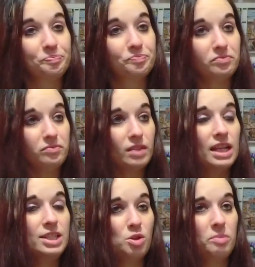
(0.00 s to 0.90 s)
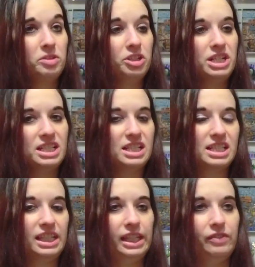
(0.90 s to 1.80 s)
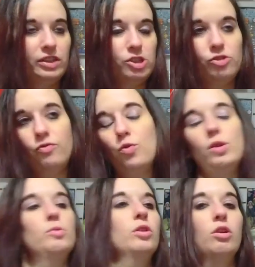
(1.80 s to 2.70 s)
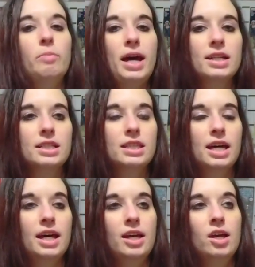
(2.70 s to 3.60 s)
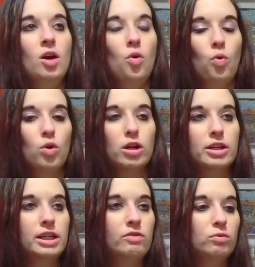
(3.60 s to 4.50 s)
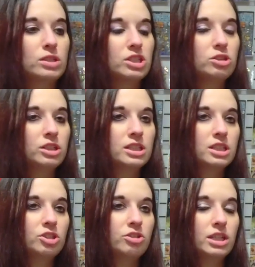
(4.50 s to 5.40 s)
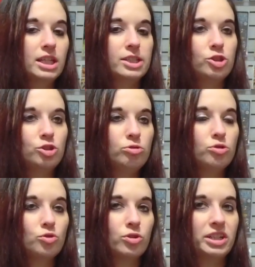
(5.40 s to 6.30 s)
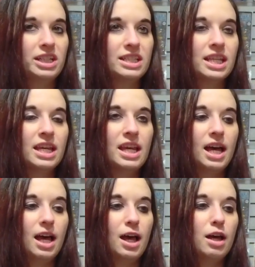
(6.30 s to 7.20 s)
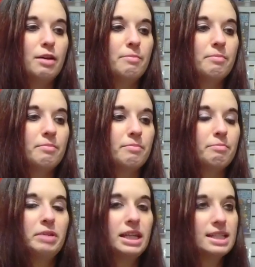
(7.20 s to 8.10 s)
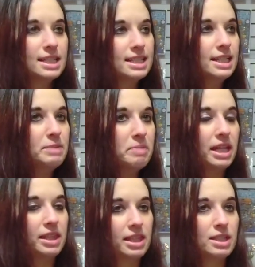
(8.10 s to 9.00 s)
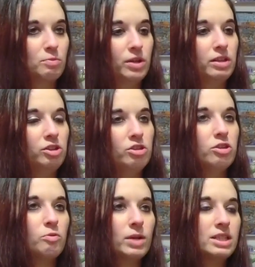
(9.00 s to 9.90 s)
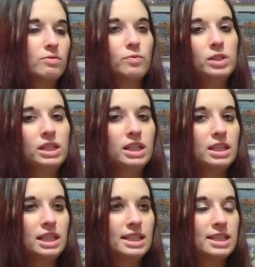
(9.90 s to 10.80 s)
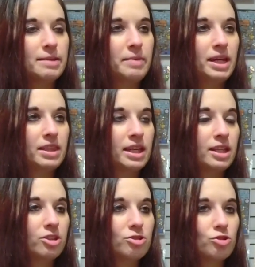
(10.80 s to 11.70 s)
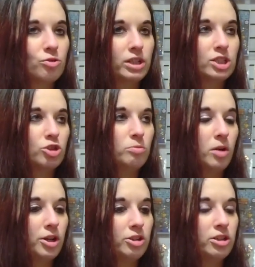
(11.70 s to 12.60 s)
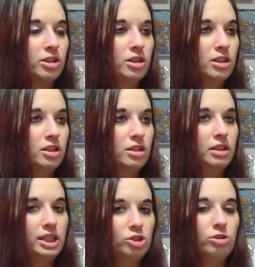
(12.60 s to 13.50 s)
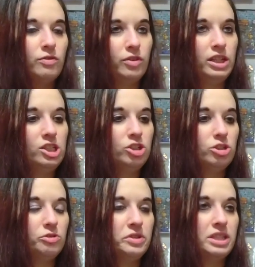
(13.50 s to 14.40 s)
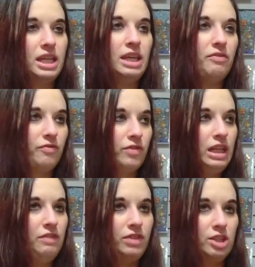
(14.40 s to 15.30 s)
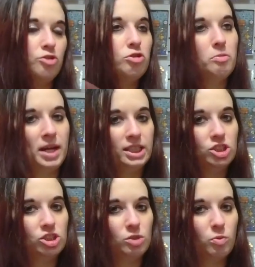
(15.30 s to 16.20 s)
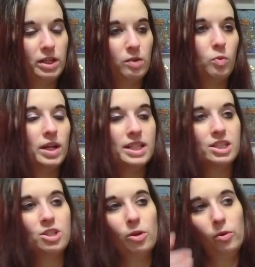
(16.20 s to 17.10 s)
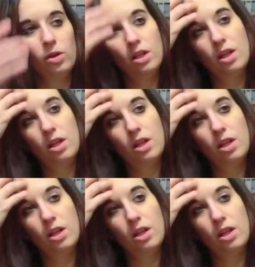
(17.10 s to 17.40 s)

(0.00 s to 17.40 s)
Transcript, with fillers: right? And so I'm curious to see if issue 4 will go back to that, or if we'll still continue to get 2 stories, because they did make this one, you know, there wasn't really a need to make that other story 2-parter, like 2 different issues, if they do go back to just 1 and 1. So